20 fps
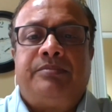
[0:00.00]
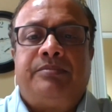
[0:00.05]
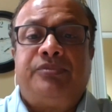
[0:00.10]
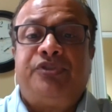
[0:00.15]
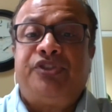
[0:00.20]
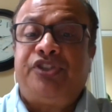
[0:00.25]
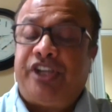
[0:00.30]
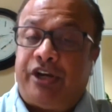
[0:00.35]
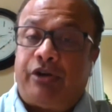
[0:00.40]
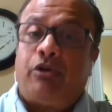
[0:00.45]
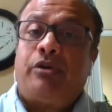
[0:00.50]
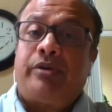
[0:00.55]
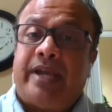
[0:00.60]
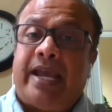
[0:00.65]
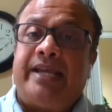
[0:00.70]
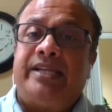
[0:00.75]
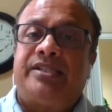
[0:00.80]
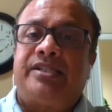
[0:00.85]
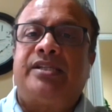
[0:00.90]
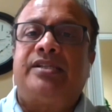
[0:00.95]
0
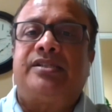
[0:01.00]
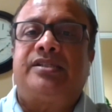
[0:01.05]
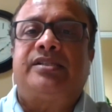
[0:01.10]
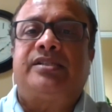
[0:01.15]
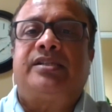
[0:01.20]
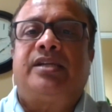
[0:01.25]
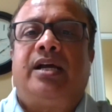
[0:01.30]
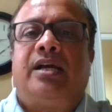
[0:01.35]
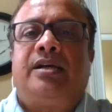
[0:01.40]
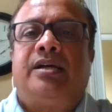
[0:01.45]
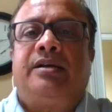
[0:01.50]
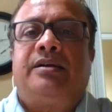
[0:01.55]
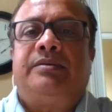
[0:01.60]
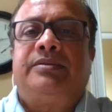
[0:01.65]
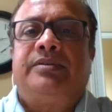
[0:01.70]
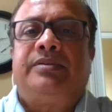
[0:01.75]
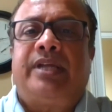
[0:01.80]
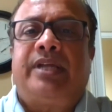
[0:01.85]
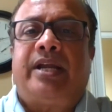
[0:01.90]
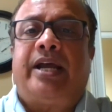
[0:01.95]
cases
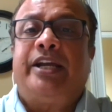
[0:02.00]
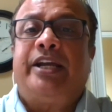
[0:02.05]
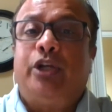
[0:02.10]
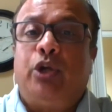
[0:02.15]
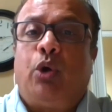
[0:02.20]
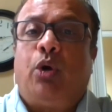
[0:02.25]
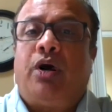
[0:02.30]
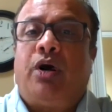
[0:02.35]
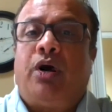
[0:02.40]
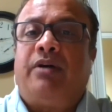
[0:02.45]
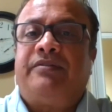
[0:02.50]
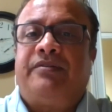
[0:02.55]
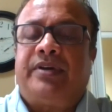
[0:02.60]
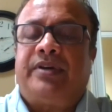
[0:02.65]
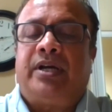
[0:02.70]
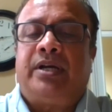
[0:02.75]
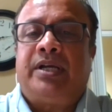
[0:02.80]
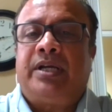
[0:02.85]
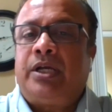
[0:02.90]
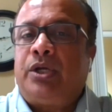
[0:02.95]
that I know of,
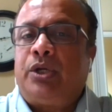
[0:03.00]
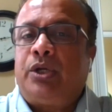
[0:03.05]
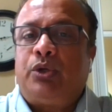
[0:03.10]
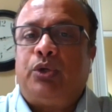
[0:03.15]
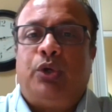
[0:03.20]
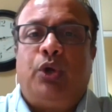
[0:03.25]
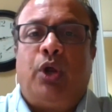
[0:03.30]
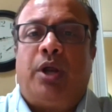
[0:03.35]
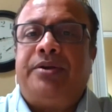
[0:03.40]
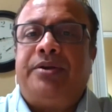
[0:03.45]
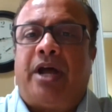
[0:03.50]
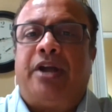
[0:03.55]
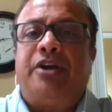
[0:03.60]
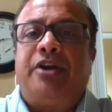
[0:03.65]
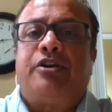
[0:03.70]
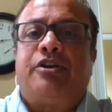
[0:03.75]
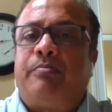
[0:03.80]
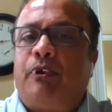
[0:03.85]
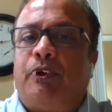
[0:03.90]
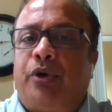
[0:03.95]
none
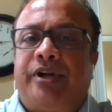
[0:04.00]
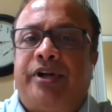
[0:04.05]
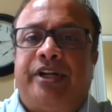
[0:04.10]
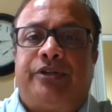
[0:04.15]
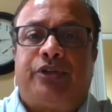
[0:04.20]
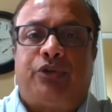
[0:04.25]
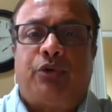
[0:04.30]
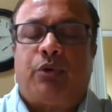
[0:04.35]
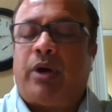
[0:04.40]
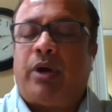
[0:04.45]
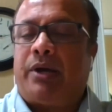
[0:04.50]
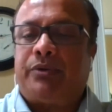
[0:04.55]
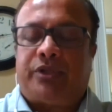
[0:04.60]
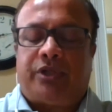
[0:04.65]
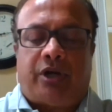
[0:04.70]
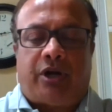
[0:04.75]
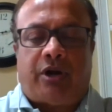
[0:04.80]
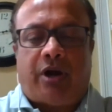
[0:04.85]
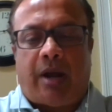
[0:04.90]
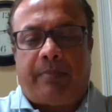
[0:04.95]
reported throughout
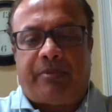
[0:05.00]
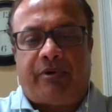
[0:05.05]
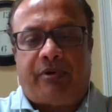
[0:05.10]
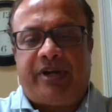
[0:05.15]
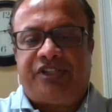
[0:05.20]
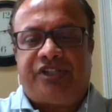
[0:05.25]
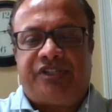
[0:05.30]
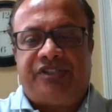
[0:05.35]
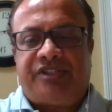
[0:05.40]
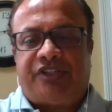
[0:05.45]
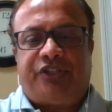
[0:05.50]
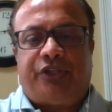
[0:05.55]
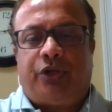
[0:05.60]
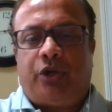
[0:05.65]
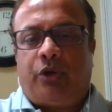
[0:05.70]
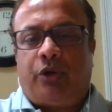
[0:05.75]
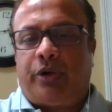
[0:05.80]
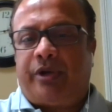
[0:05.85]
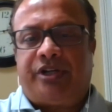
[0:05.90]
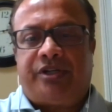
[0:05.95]
our operations. As you
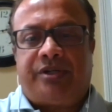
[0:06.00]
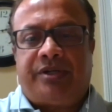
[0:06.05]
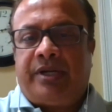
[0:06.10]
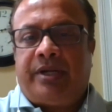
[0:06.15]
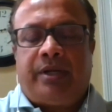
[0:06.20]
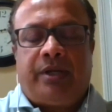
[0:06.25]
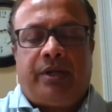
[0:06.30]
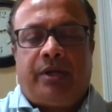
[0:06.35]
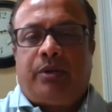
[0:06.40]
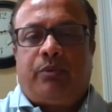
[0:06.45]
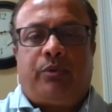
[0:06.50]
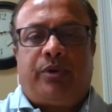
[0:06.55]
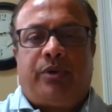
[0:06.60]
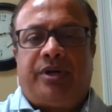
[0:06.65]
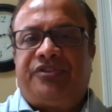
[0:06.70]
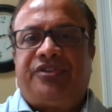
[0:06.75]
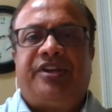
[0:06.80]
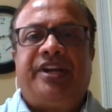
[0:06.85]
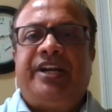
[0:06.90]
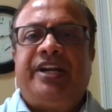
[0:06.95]
know, we're
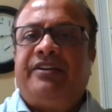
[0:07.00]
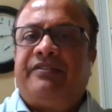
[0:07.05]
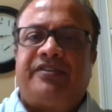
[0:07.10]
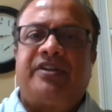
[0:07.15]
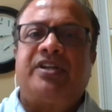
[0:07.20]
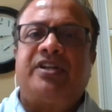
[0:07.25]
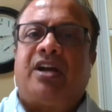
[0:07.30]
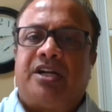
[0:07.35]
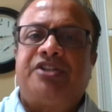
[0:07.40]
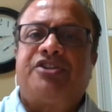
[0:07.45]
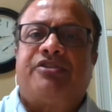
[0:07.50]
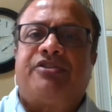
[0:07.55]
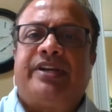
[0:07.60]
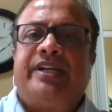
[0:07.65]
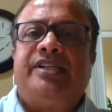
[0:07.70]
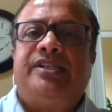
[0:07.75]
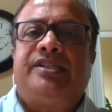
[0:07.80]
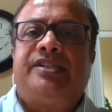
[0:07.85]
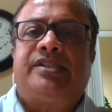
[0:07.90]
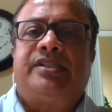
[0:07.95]
in 3 different
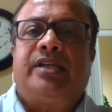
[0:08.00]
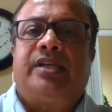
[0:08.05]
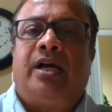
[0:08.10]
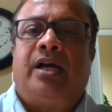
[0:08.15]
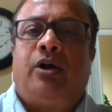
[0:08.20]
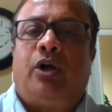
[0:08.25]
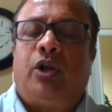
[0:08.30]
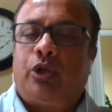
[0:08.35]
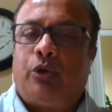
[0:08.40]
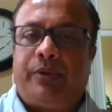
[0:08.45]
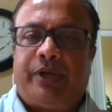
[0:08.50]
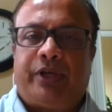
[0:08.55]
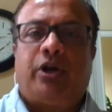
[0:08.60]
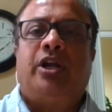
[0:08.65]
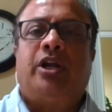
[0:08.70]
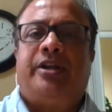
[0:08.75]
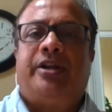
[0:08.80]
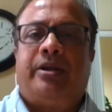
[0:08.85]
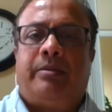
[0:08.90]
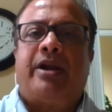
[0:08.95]
countries, although we
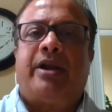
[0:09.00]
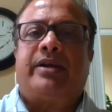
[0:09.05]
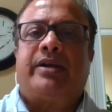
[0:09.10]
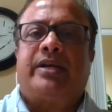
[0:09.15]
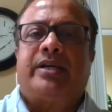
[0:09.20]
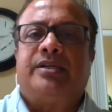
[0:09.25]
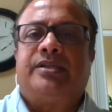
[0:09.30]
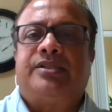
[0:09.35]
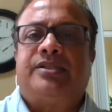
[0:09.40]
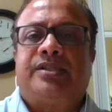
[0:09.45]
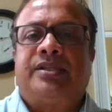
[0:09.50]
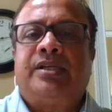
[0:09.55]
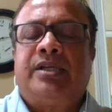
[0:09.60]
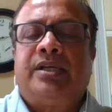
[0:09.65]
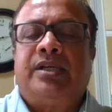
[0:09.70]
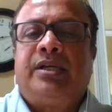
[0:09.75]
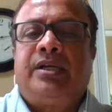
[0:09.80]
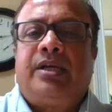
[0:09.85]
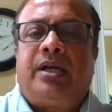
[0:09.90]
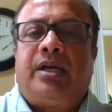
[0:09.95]
call it Americas.
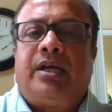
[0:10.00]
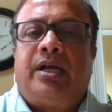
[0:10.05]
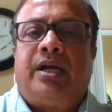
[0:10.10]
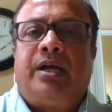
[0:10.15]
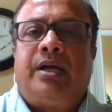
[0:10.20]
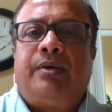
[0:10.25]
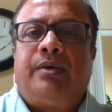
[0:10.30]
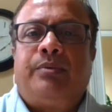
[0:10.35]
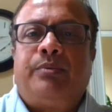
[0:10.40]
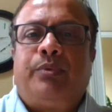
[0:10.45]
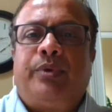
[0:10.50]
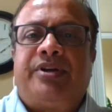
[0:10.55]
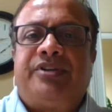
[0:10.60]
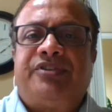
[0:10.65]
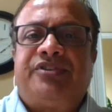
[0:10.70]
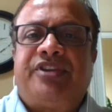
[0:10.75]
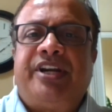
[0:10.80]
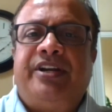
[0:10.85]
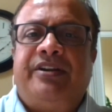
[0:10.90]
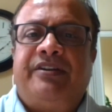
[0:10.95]
We're in
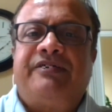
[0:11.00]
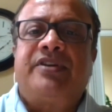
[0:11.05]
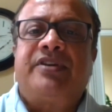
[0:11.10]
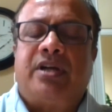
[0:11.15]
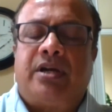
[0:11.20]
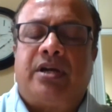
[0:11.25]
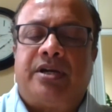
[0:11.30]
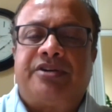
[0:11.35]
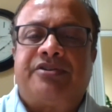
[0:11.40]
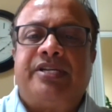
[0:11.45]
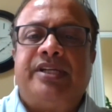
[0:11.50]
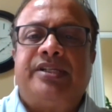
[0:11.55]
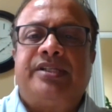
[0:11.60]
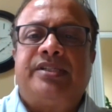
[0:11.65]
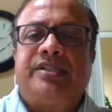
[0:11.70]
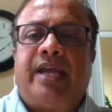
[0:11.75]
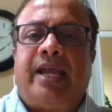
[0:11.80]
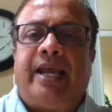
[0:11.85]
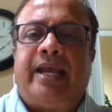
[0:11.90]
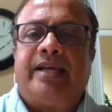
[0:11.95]
3 different
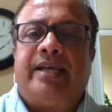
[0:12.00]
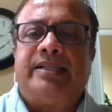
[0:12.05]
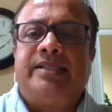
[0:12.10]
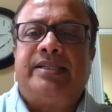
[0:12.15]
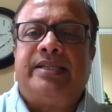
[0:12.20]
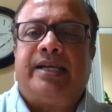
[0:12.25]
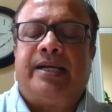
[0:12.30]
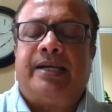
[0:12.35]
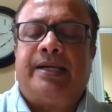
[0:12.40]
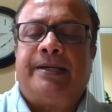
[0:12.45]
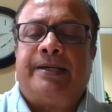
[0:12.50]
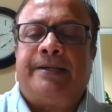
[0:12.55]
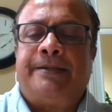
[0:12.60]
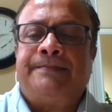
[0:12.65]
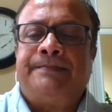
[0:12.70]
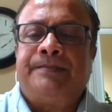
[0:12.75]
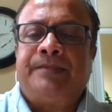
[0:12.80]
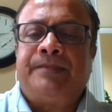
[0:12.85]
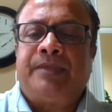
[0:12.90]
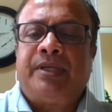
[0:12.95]
countries, and
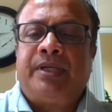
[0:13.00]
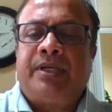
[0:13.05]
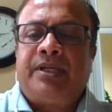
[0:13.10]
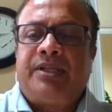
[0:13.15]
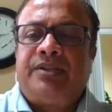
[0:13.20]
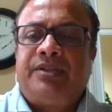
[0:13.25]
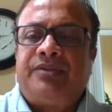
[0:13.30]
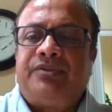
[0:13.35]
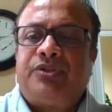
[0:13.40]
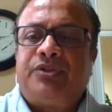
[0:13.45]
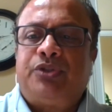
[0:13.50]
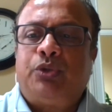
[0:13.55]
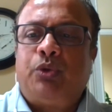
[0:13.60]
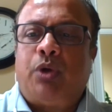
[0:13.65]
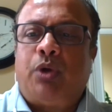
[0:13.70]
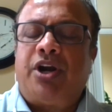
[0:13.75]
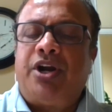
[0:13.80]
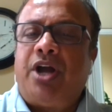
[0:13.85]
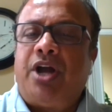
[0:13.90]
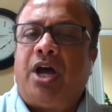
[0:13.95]
to
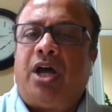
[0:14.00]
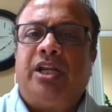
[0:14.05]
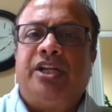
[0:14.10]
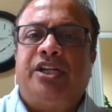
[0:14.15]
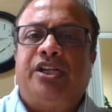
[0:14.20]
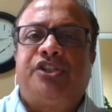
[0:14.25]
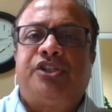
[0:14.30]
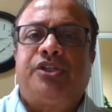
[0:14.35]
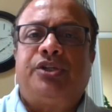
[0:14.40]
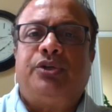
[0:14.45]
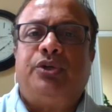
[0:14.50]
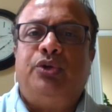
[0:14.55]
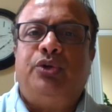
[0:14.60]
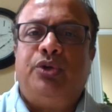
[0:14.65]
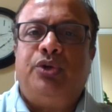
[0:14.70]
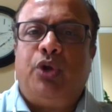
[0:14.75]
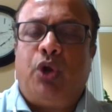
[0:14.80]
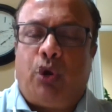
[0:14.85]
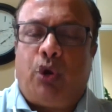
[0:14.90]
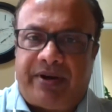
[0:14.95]
our knowledge,
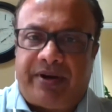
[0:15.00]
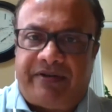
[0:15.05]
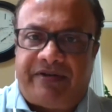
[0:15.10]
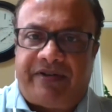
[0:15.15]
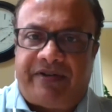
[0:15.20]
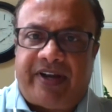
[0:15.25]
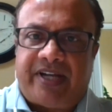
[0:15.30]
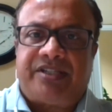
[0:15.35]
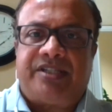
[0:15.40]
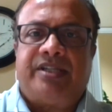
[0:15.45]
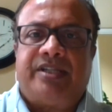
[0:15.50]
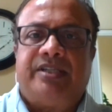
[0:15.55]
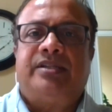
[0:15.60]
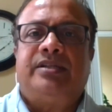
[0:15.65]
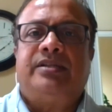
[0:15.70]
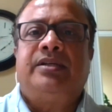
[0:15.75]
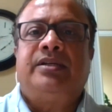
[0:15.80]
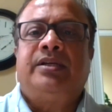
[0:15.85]
no one affected.